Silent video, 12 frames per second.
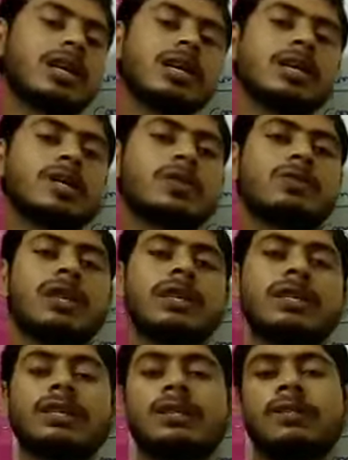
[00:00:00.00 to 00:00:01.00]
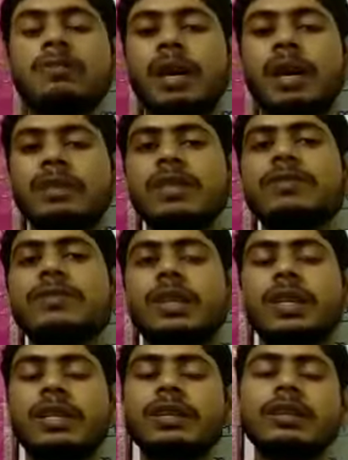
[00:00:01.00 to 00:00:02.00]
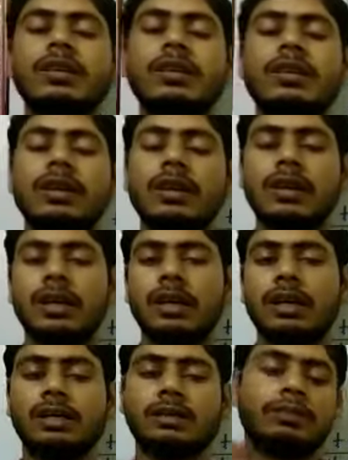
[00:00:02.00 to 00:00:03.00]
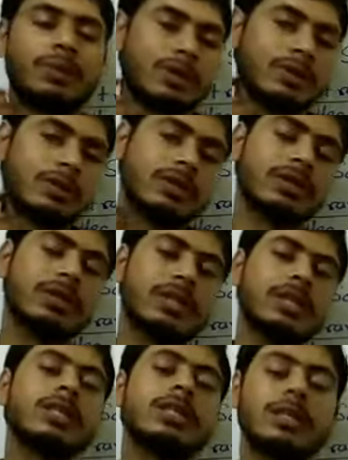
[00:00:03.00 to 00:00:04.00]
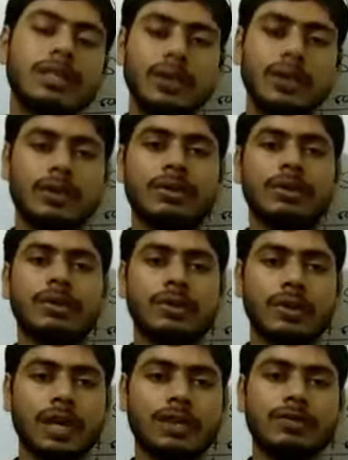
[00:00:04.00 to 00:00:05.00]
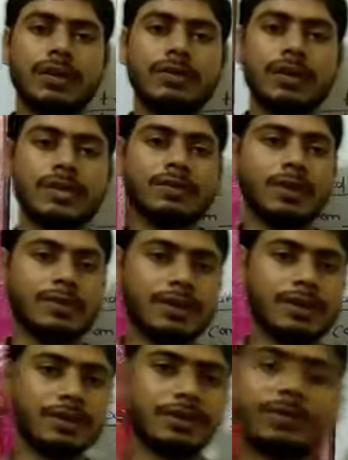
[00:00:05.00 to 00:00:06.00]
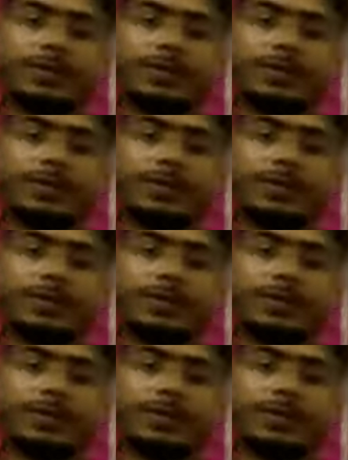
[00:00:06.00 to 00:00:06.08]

instruments, by which we can produce the sound. So thanks for watching my video.